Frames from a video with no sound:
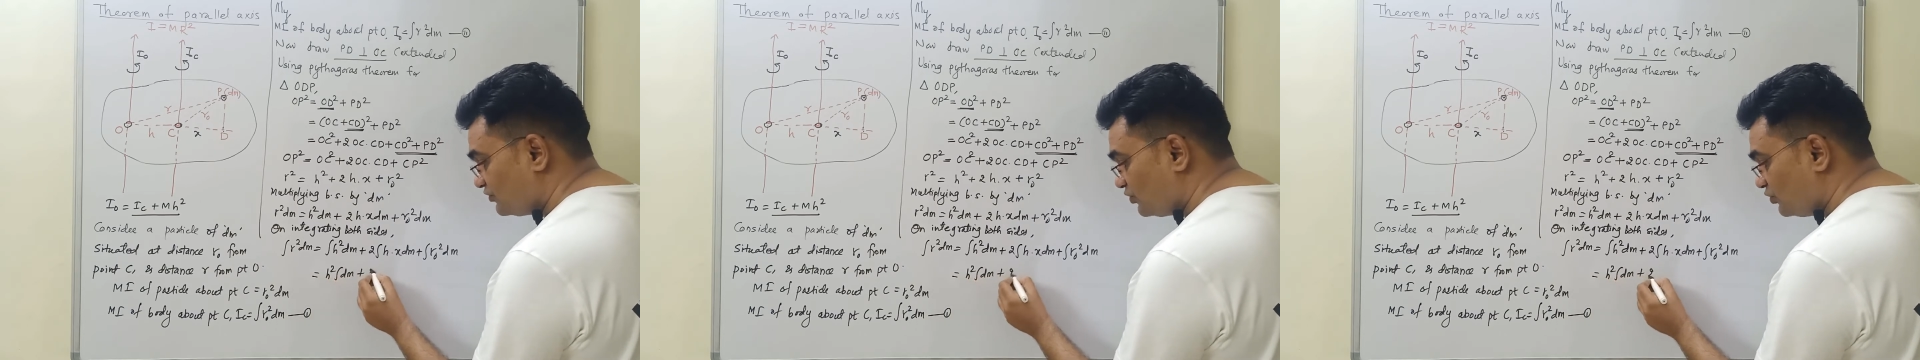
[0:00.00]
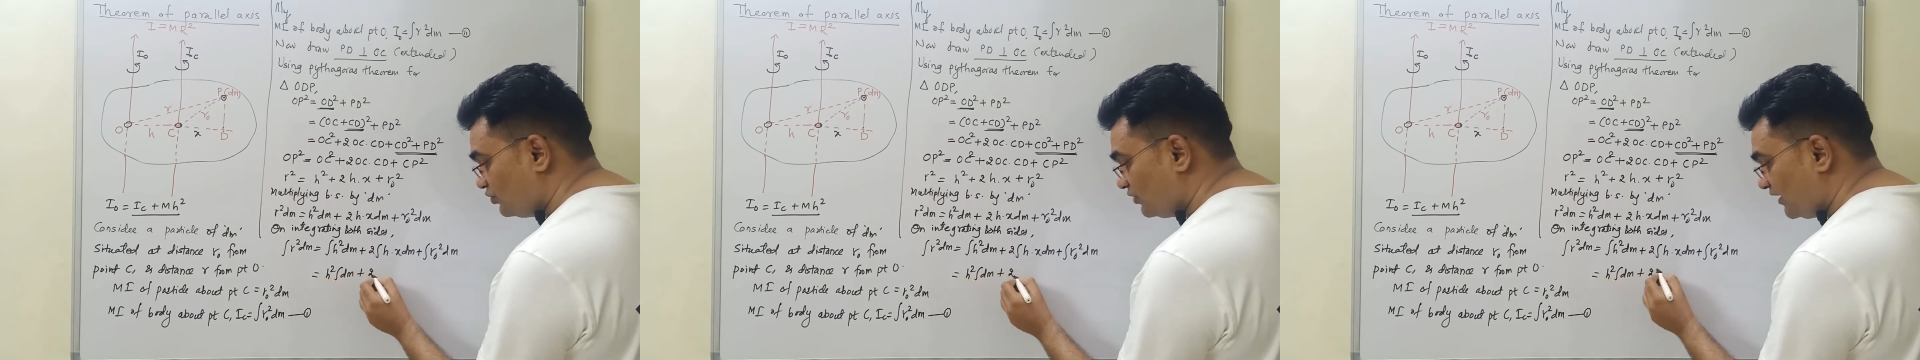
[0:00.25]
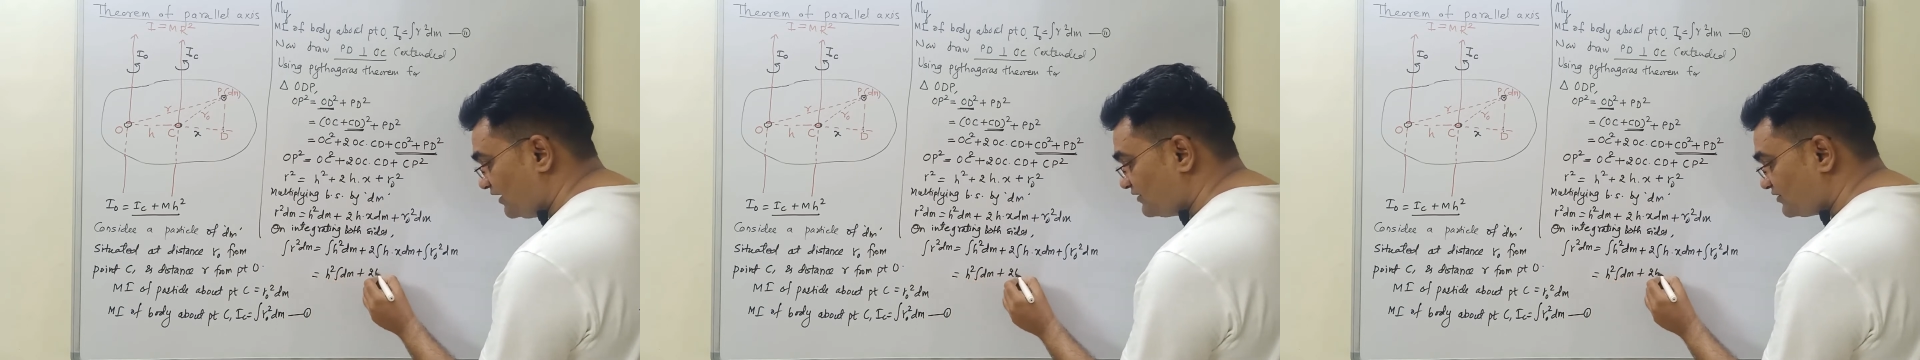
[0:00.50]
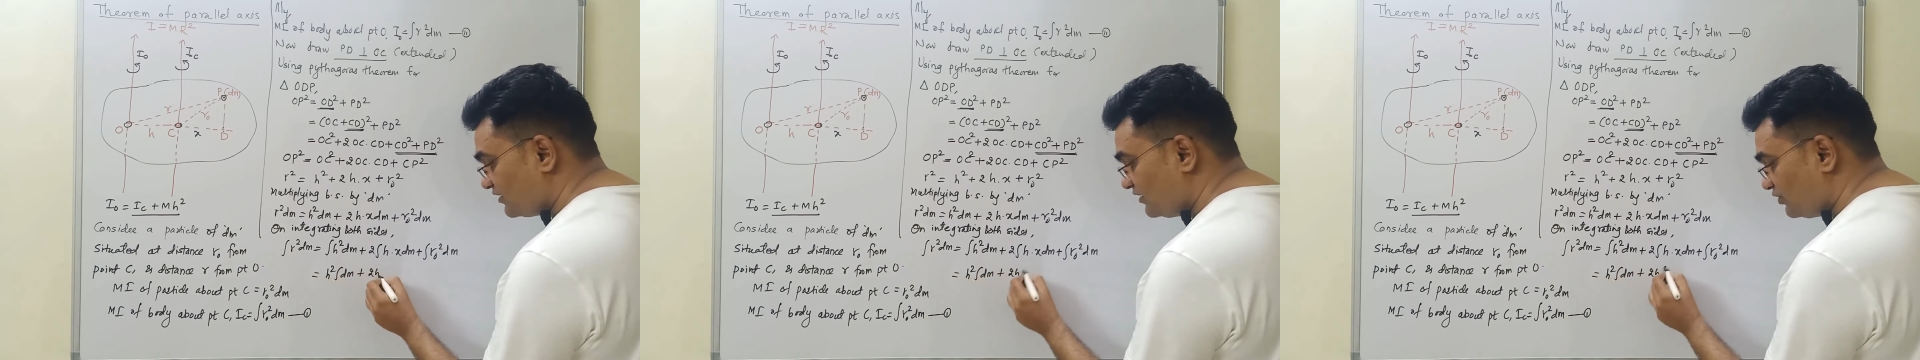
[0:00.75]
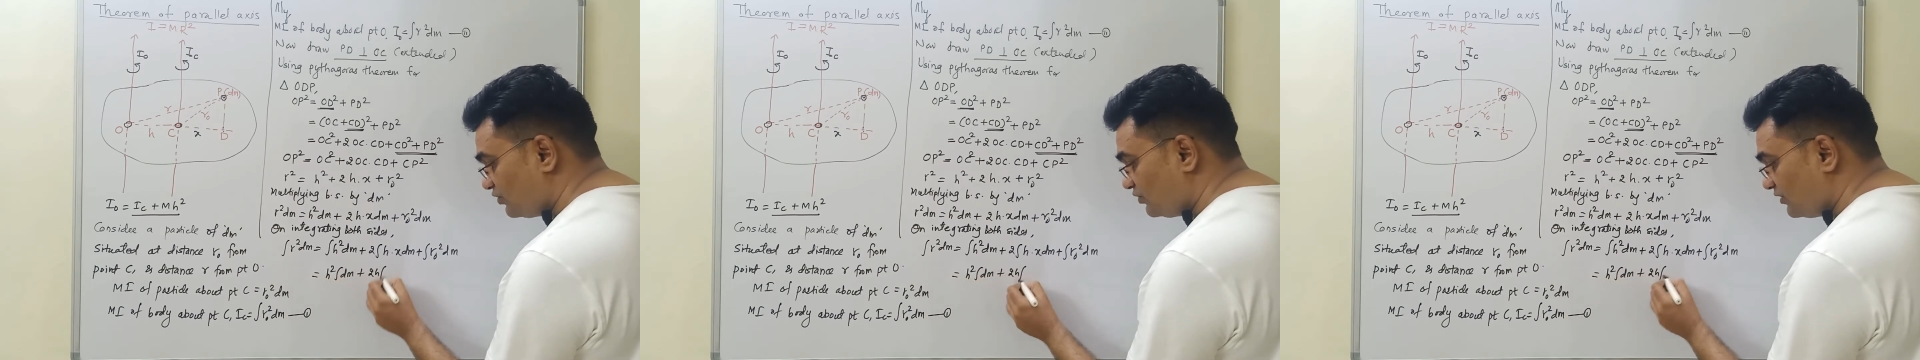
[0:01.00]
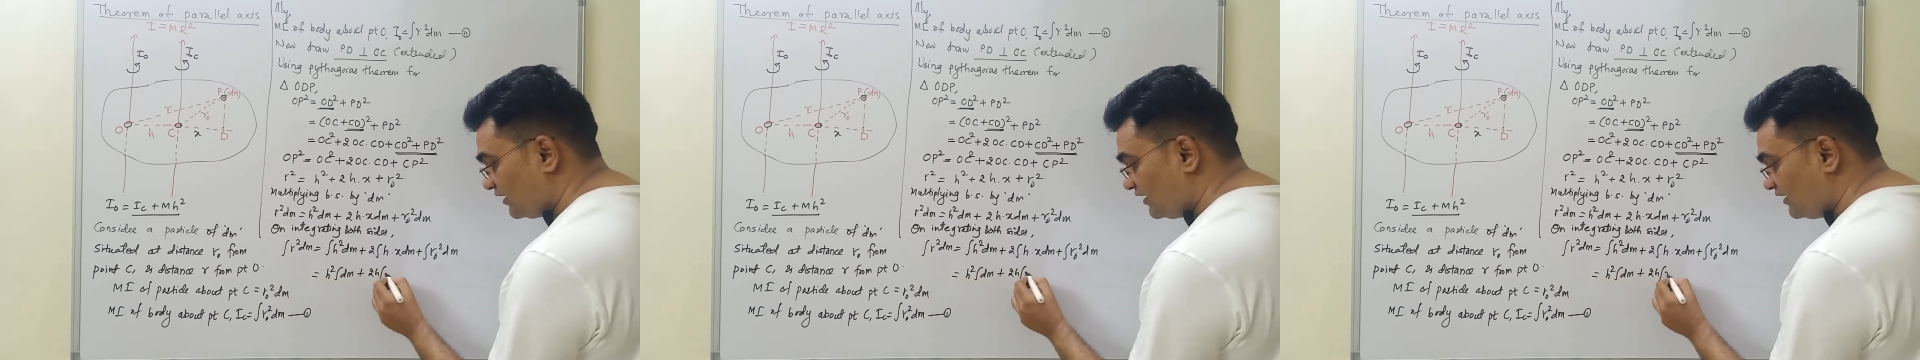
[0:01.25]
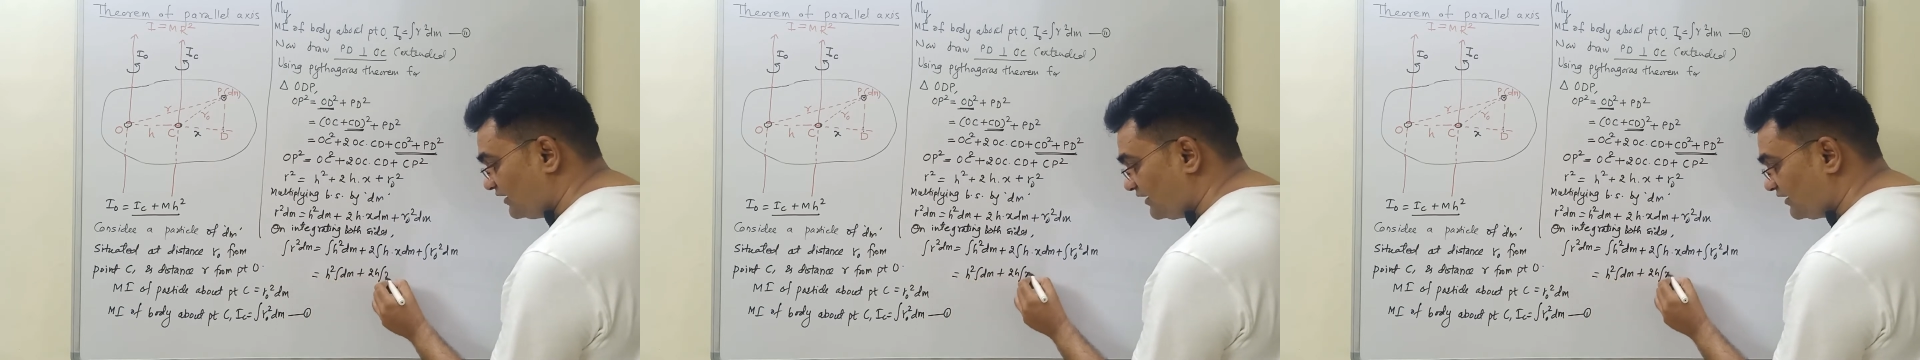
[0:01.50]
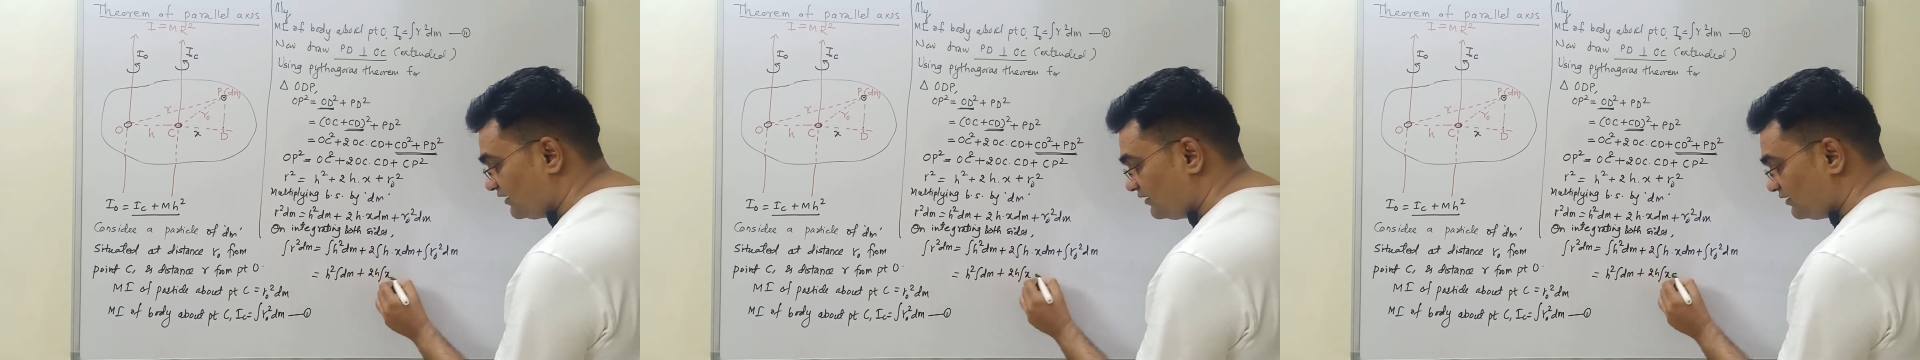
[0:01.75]
2h into
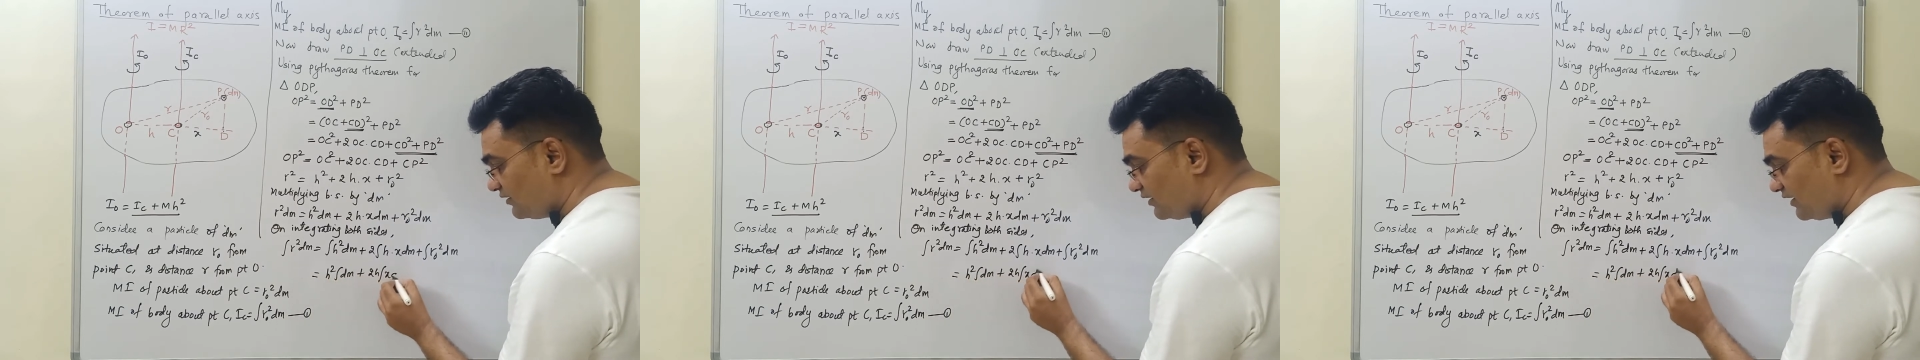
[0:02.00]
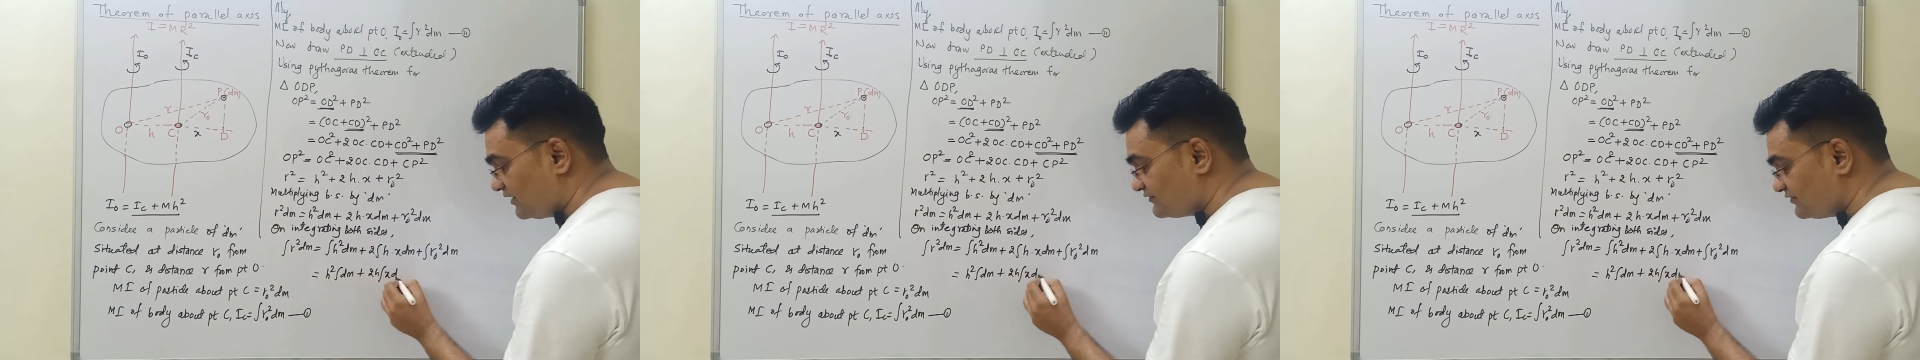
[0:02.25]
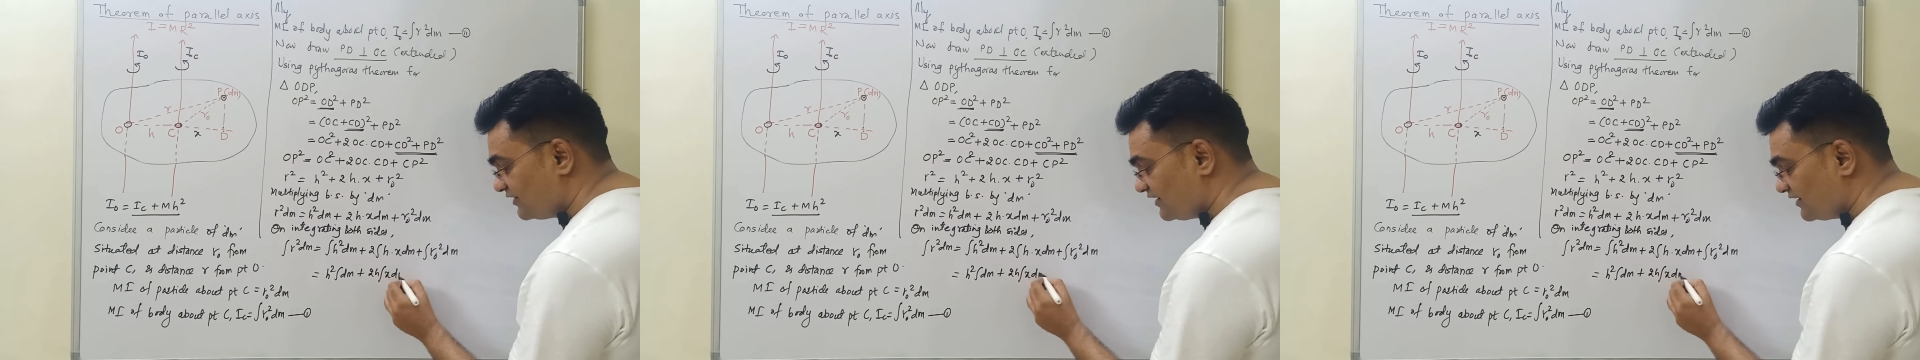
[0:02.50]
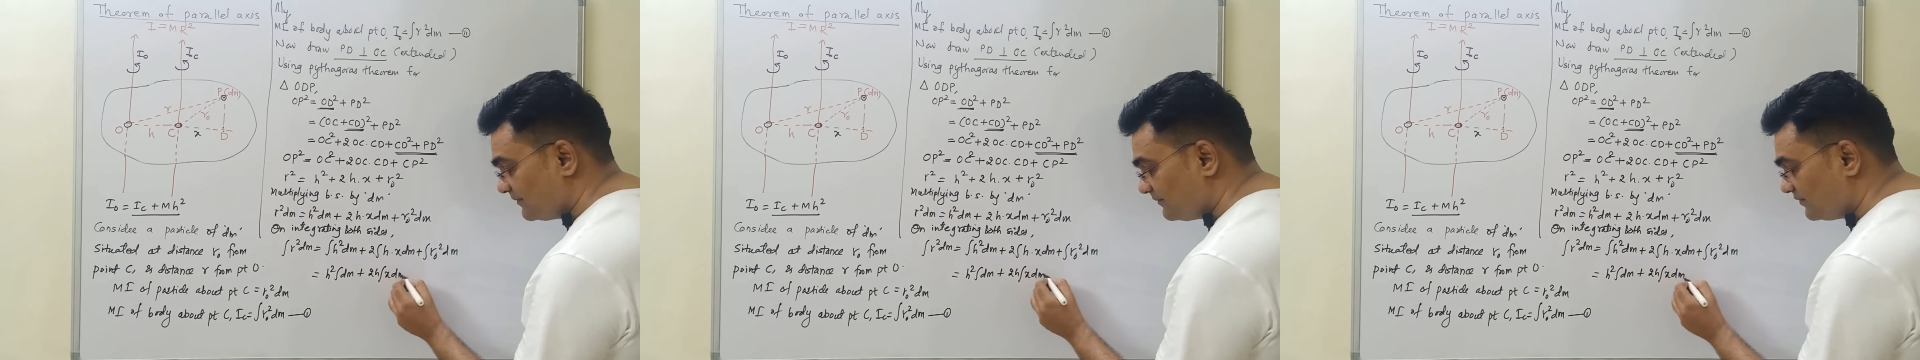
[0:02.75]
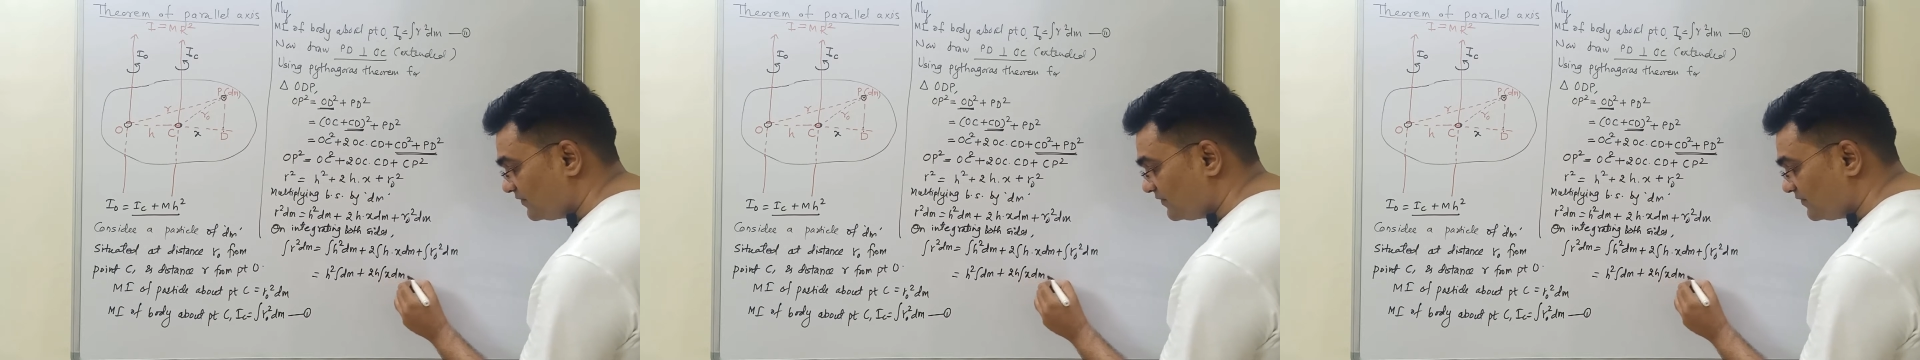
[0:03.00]
integral x dm